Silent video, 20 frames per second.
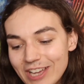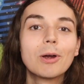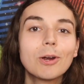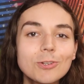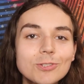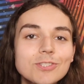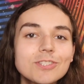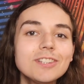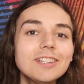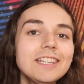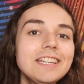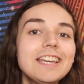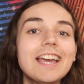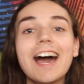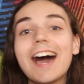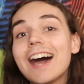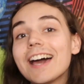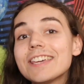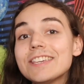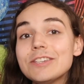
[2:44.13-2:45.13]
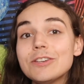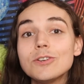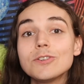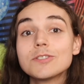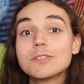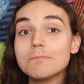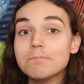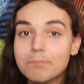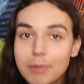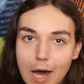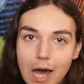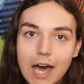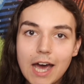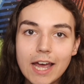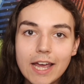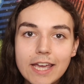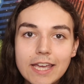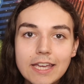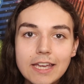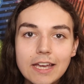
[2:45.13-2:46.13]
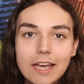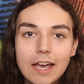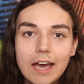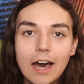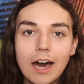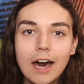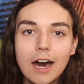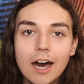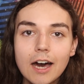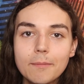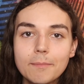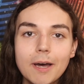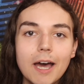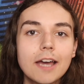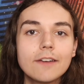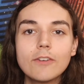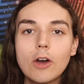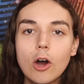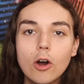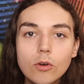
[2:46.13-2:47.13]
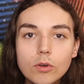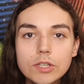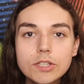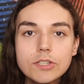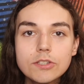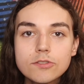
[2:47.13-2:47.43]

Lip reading: Personally, I use bi. I've always